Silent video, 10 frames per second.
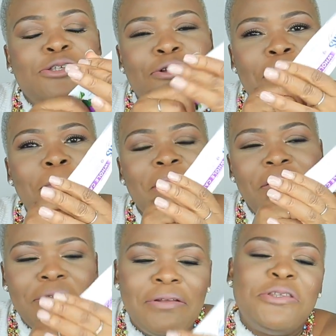to come out.
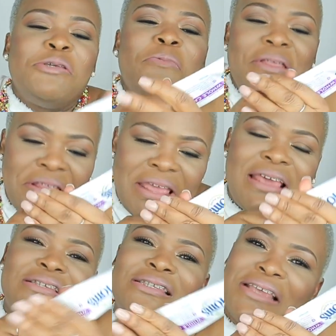You're not doing
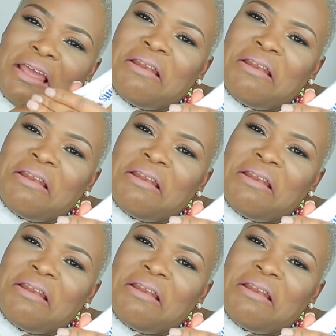this,